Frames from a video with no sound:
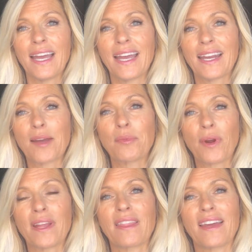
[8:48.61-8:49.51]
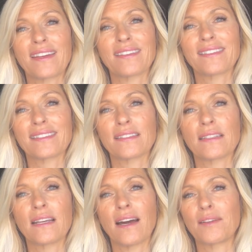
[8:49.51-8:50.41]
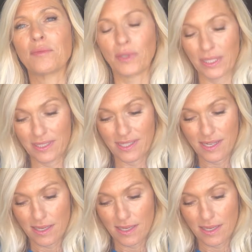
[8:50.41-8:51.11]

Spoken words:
and I pray that God would